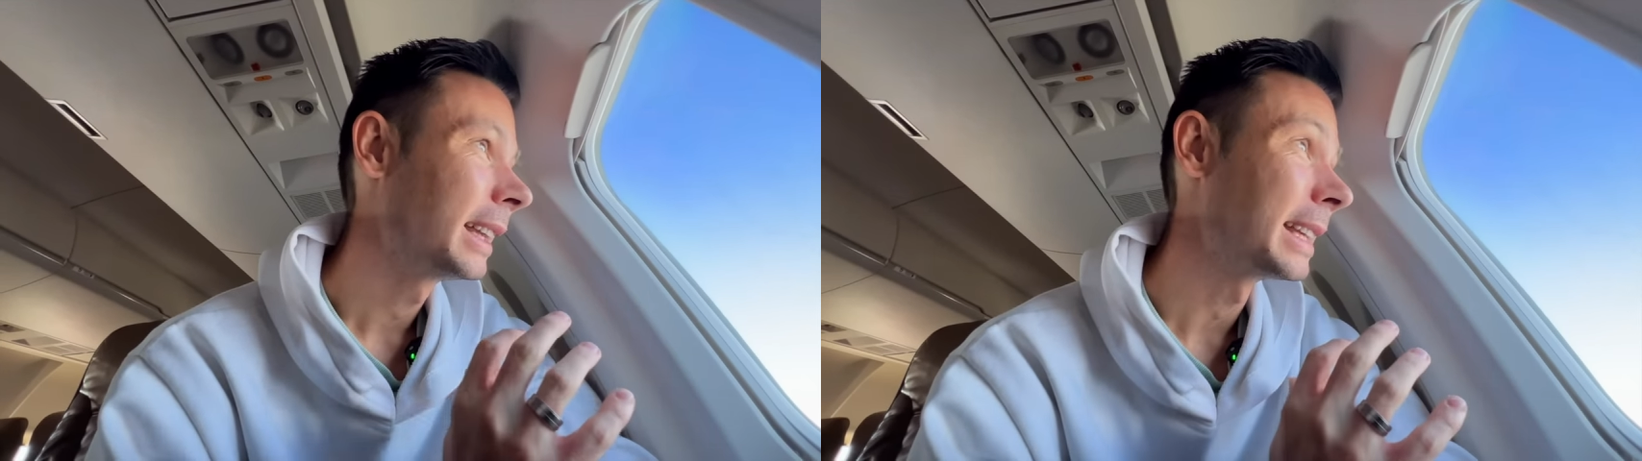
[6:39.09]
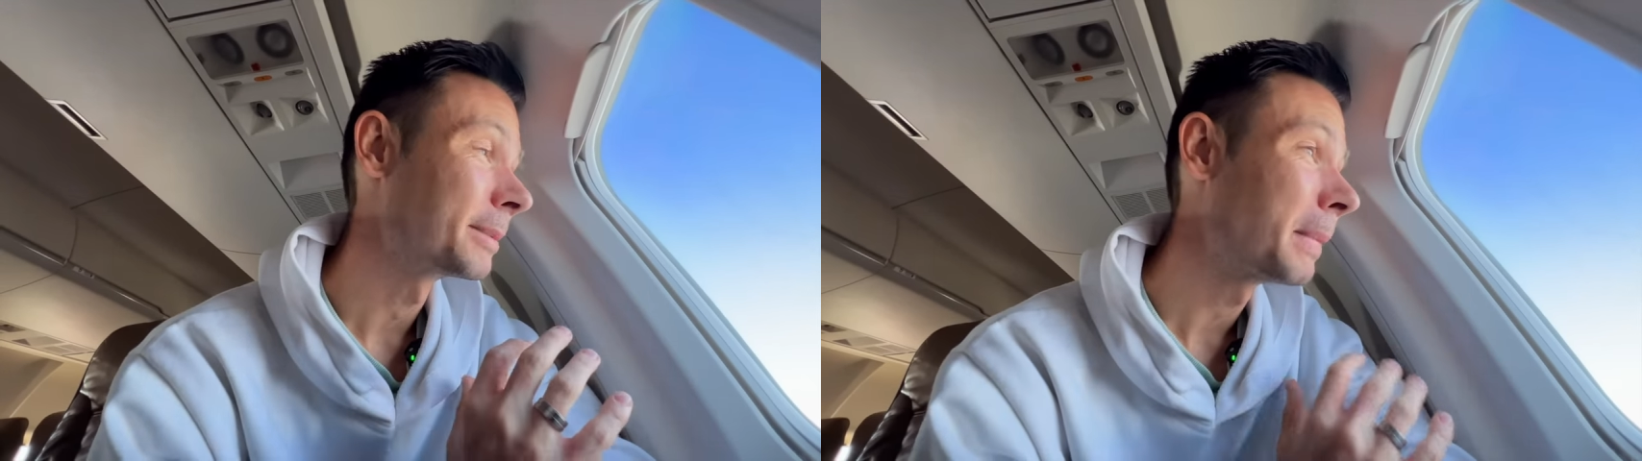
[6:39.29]

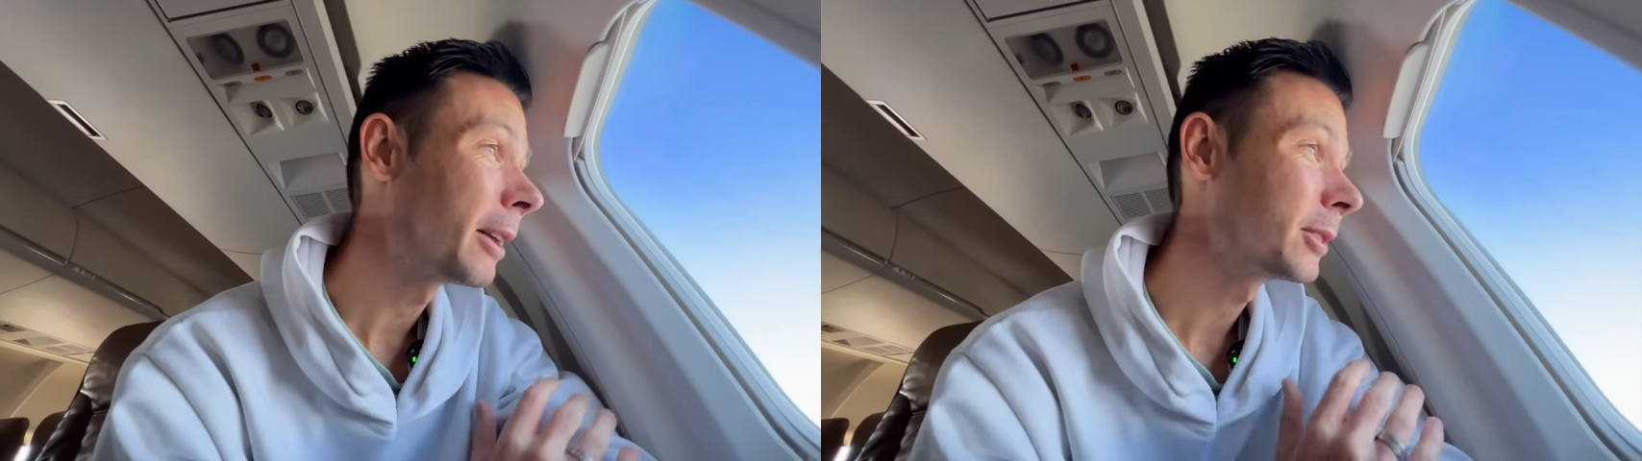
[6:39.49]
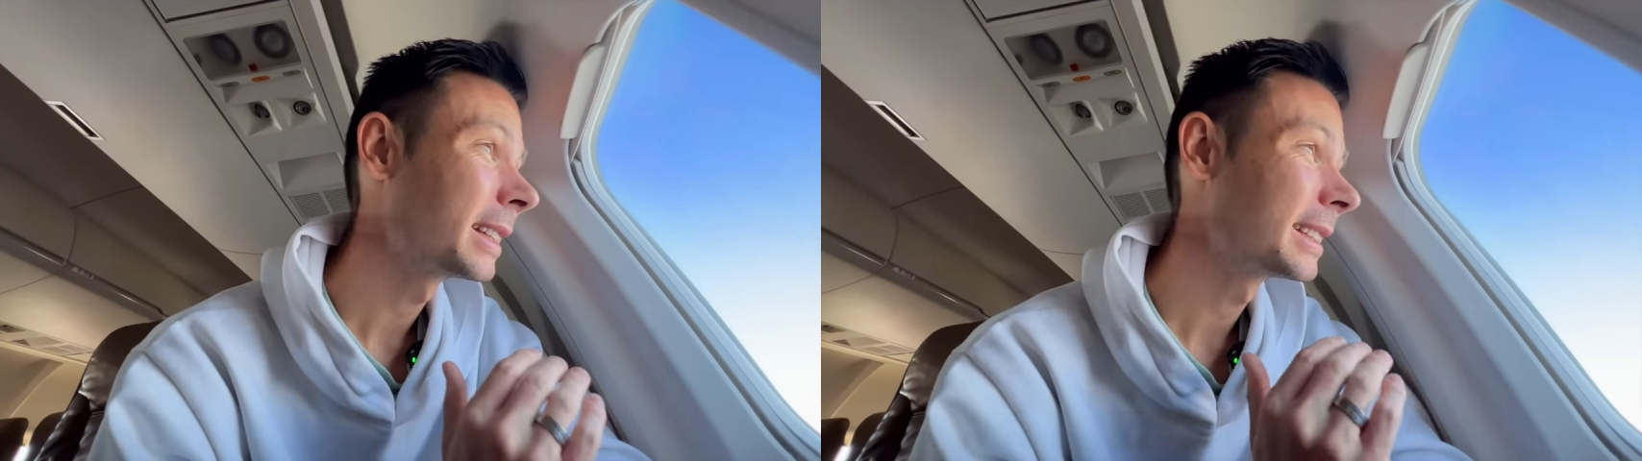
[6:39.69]
these
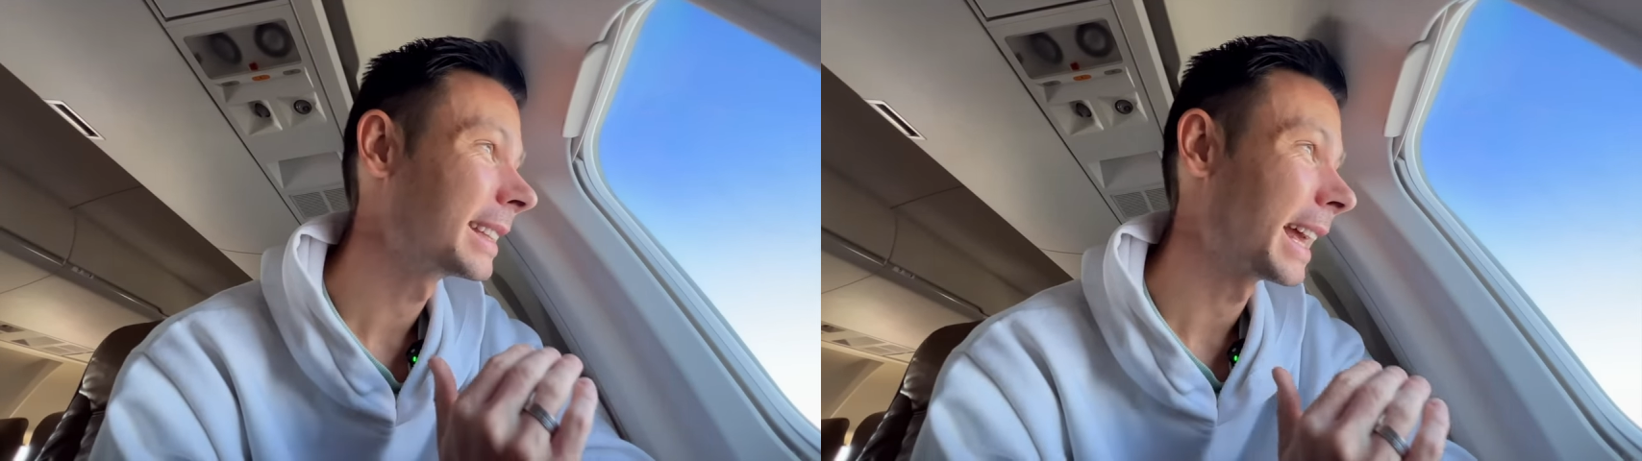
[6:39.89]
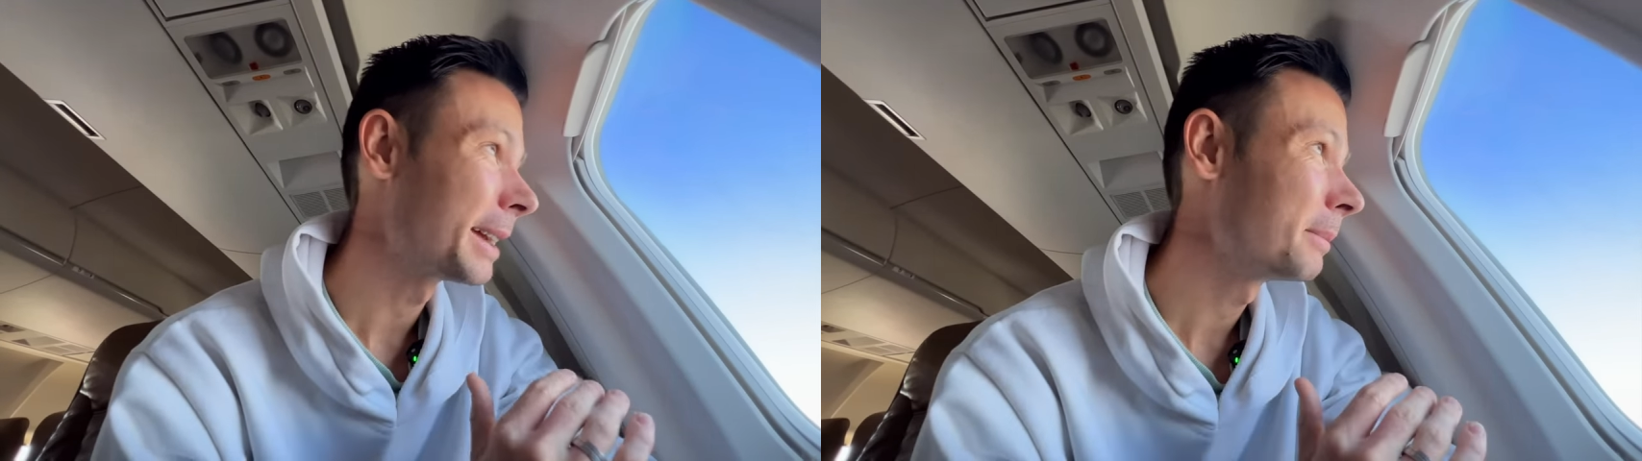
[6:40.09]
mountains,
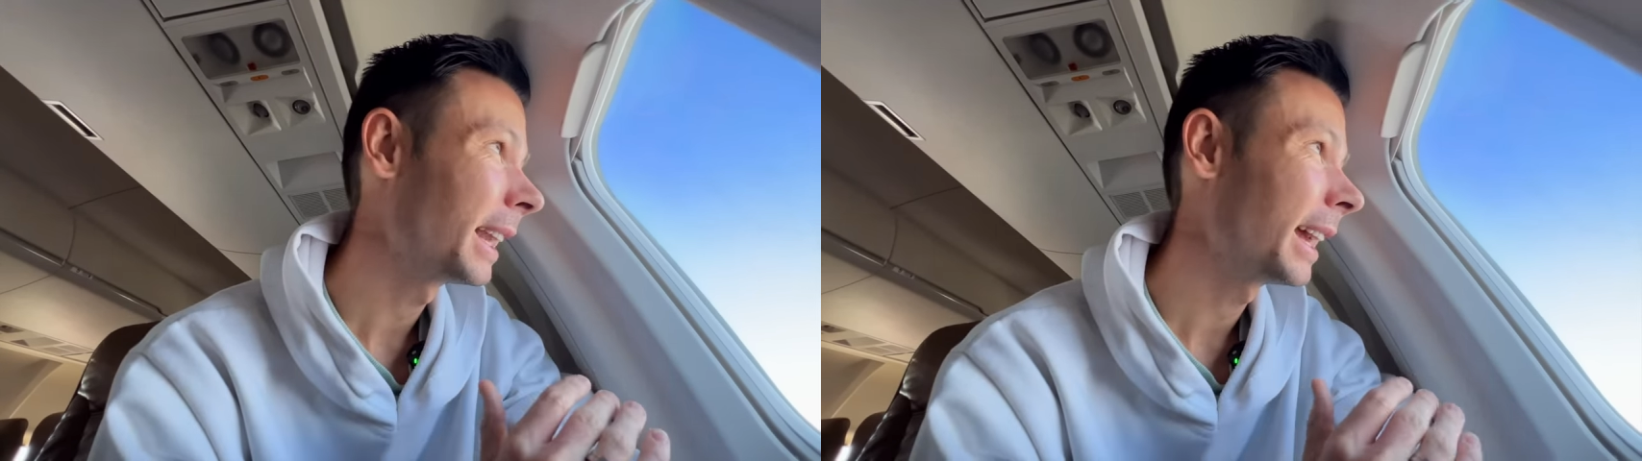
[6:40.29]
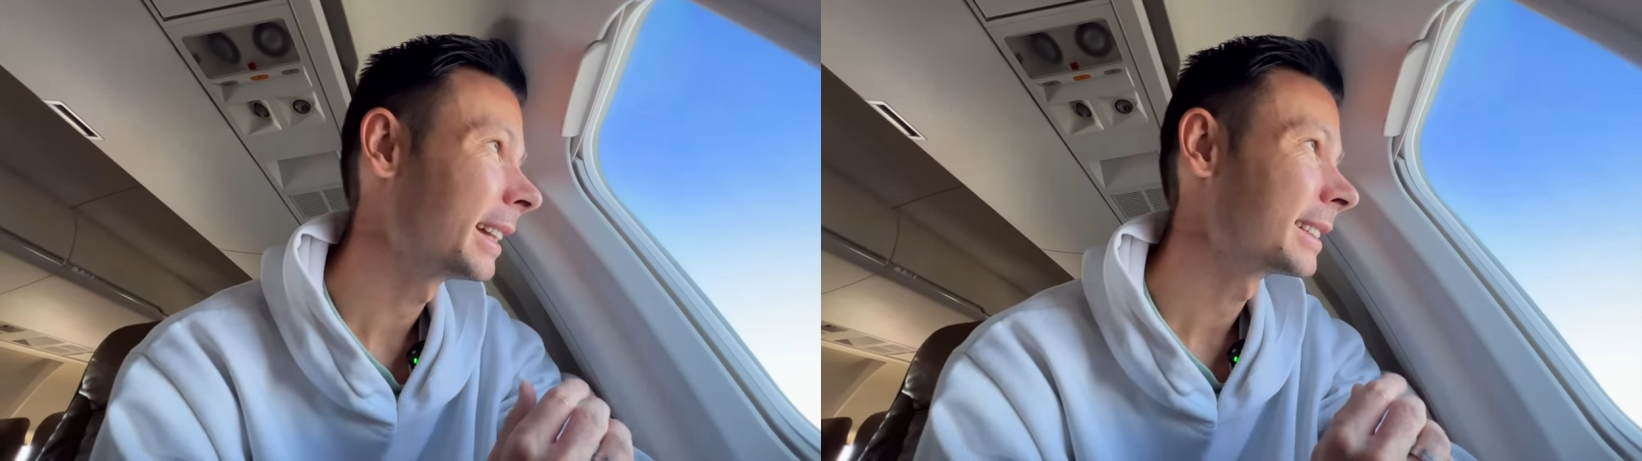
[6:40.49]
the
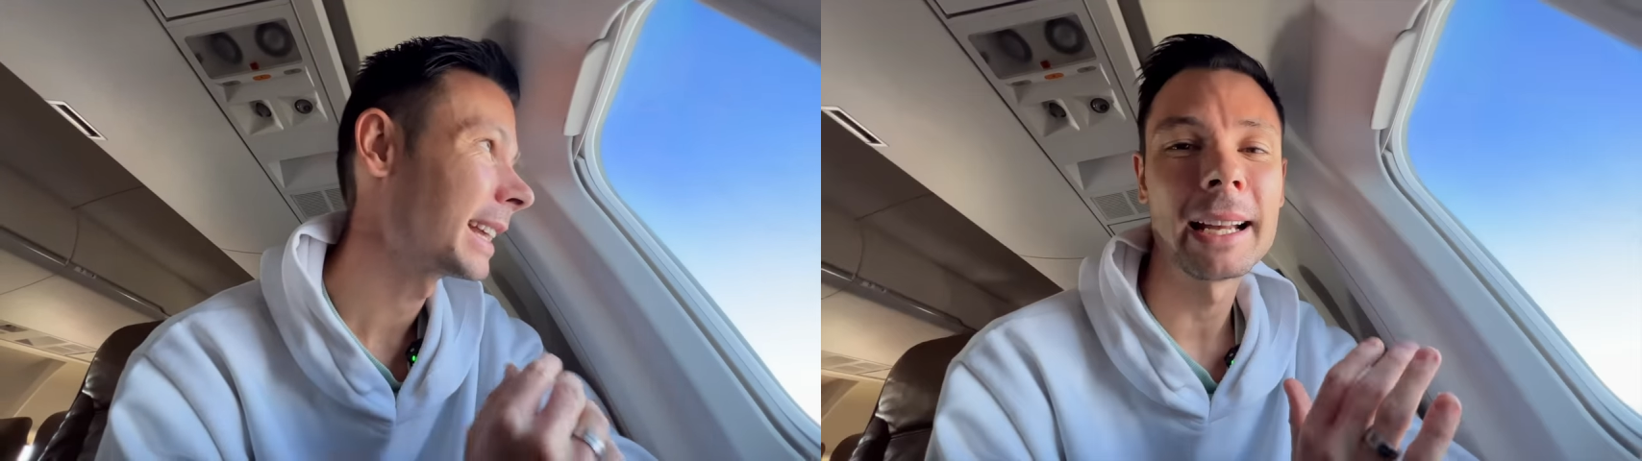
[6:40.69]
Himalayas.